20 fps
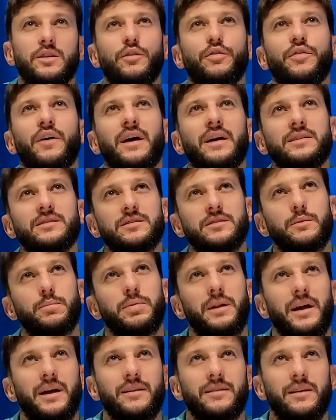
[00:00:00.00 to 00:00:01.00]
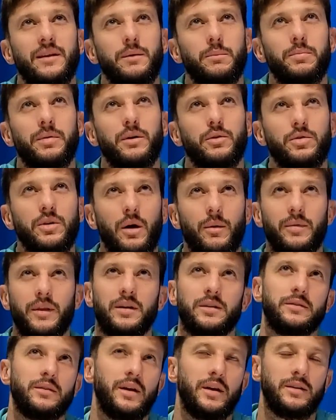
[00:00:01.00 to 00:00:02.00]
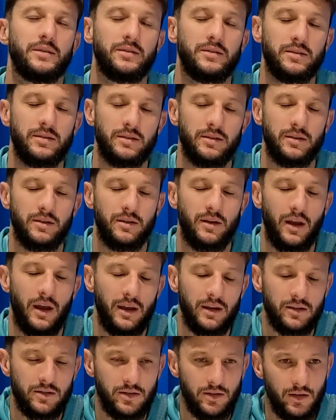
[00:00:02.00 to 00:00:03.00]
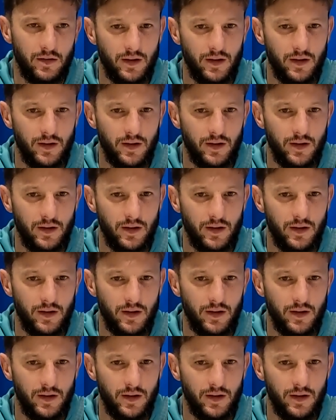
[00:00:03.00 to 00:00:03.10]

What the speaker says: So the phases of play and deep build-up, it's